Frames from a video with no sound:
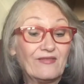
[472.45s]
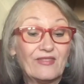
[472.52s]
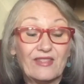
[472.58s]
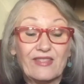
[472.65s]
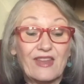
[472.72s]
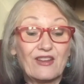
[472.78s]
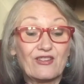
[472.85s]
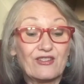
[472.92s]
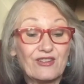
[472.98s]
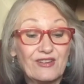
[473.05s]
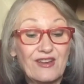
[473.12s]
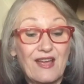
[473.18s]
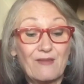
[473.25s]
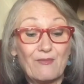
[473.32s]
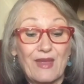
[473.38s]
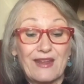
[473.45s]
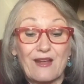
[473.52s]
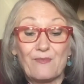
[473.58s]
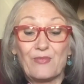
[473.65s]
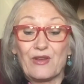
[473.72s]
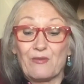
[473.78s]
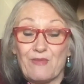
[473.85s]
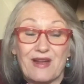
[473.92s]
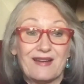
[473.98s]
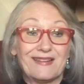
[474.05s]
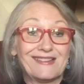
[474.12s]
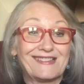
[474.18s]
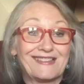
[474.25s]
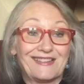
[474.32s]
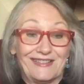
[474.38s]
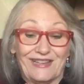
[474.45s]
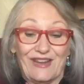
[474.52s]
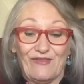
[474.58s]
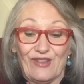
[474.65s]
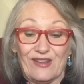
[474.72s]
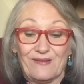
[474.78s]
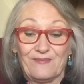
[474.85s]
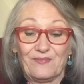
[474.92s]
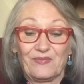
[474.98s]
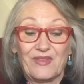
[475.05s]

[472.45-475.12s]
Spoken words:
that they could not make up their minds to leave it,